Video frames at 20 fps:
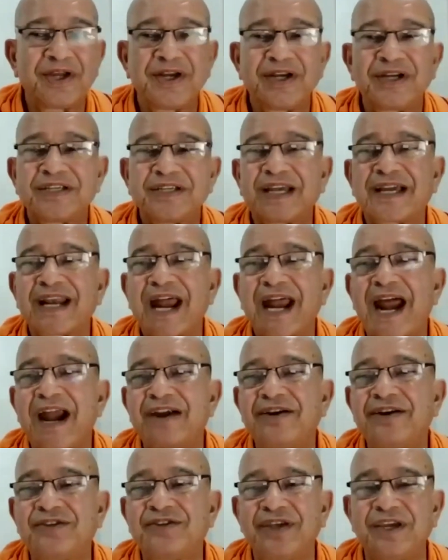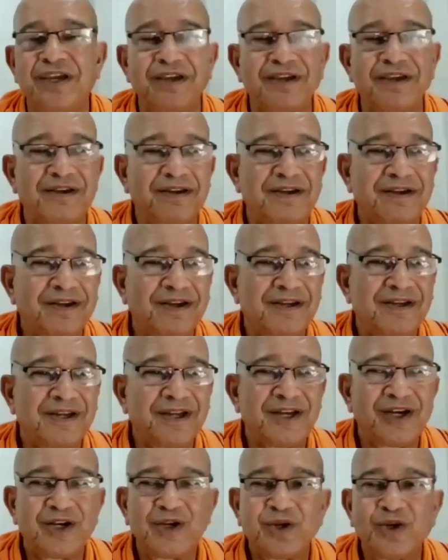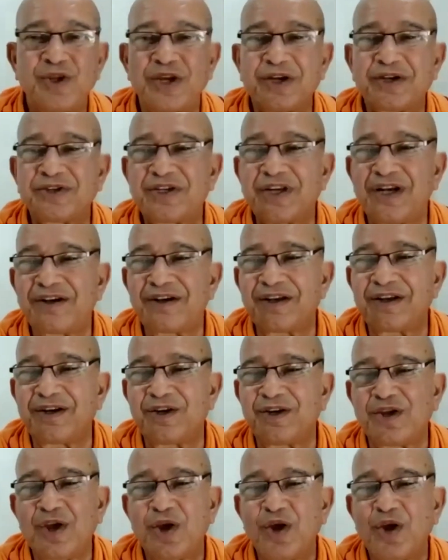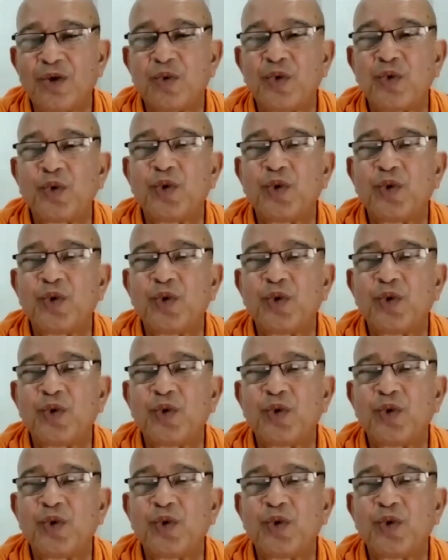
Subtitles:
It's a grand thing. The children